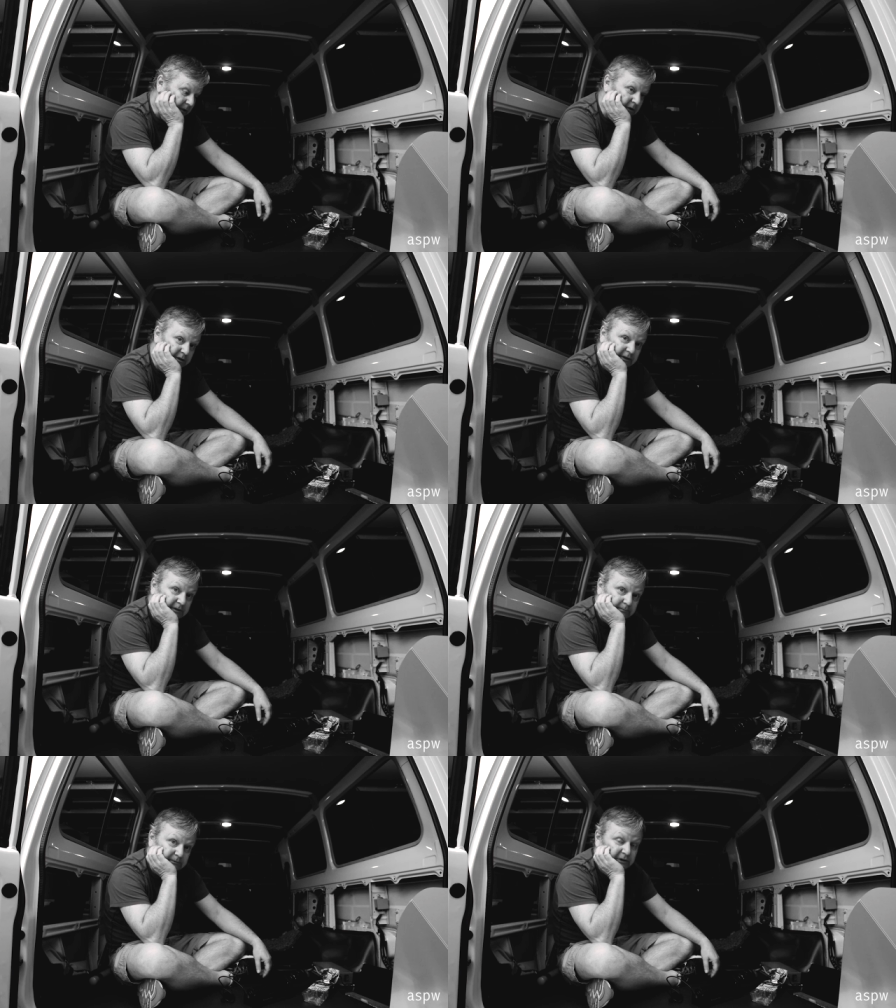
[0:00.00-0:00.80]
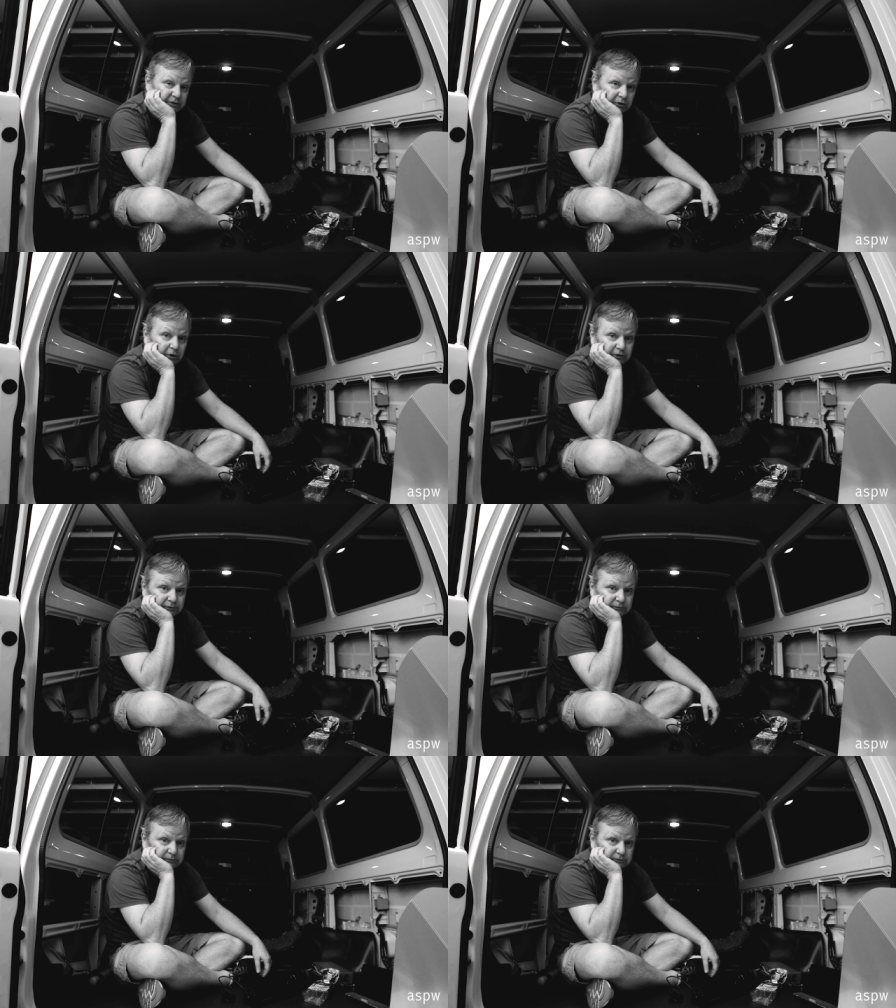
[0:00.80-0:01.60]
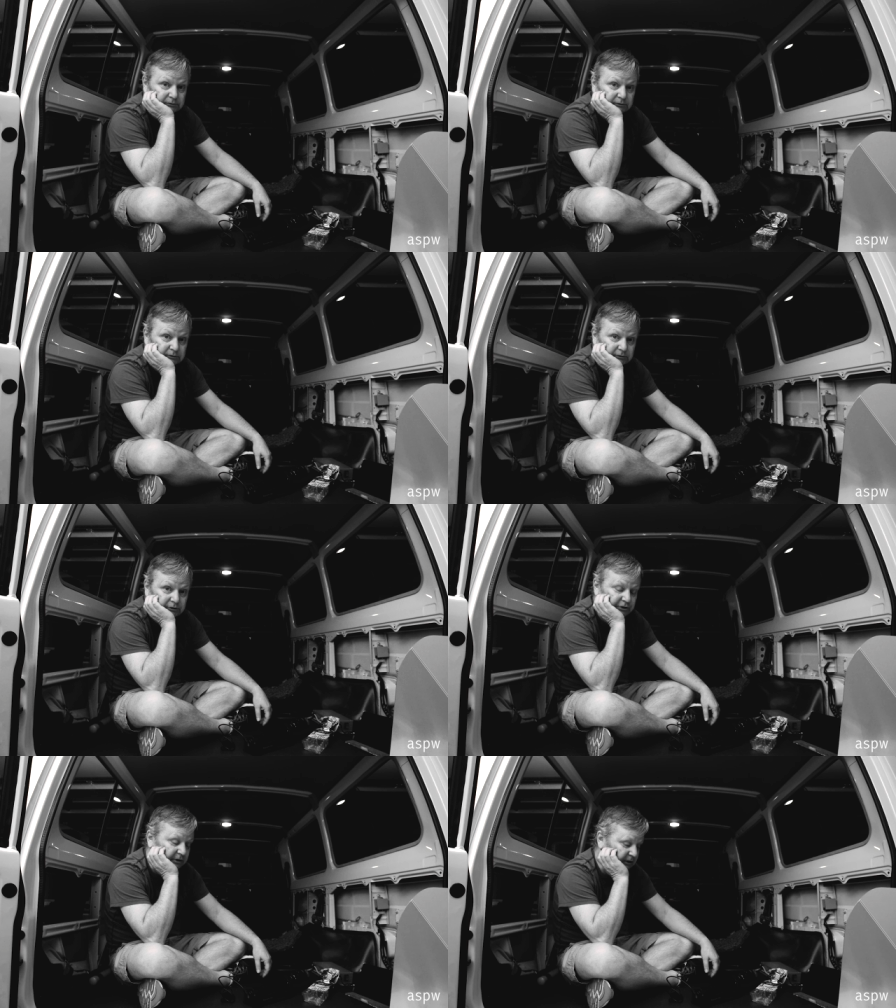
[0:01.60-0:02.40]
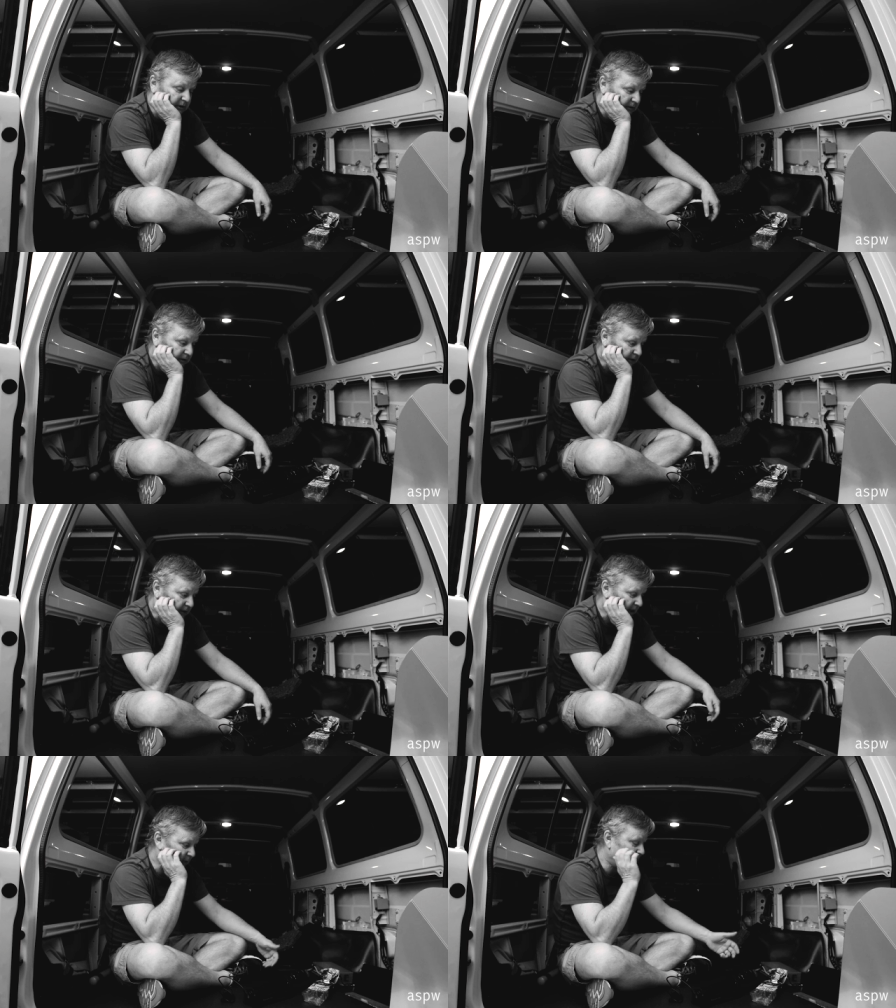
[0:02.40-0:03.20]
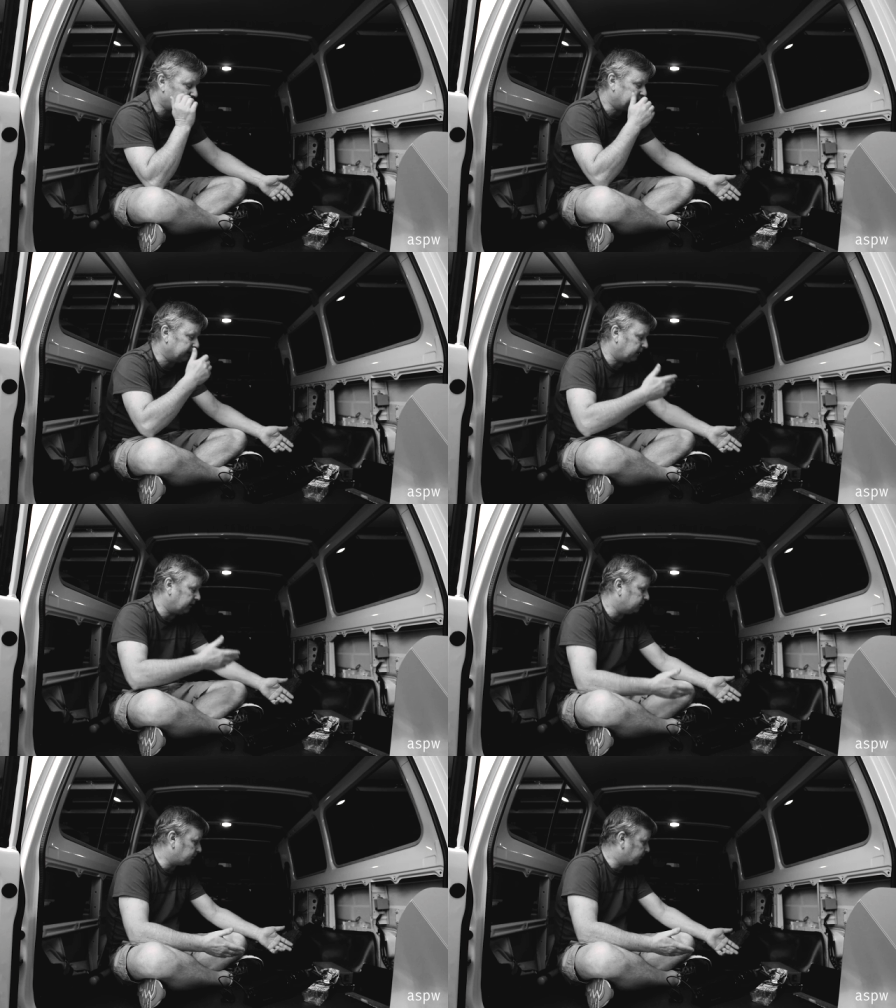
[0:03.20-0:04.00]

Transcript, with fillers: Honestly, it's not. Because I'm working now, I'm